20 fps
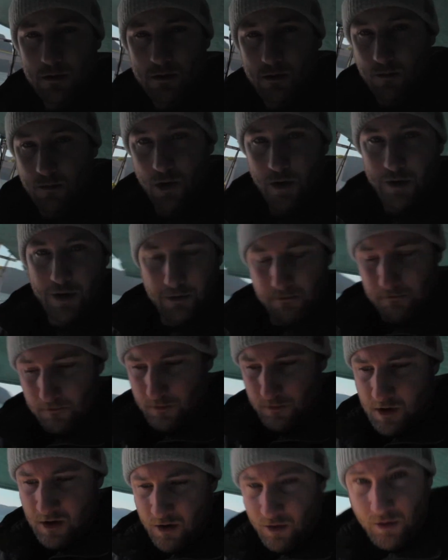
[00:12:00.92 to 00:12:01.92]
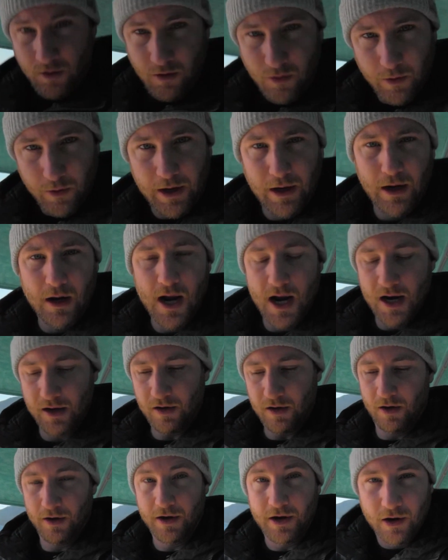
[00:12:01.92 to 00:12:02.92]
Good morning. We
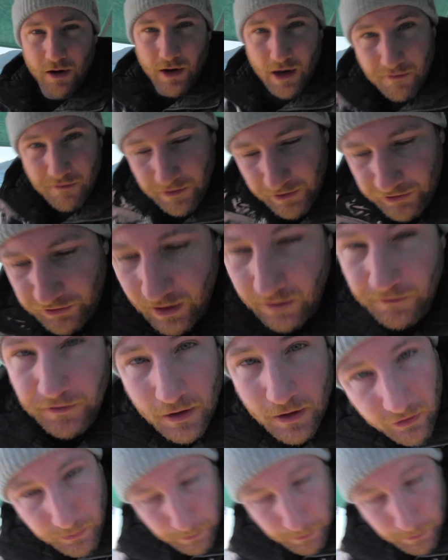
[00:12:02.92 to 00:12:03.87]
anchored here at Vesuvius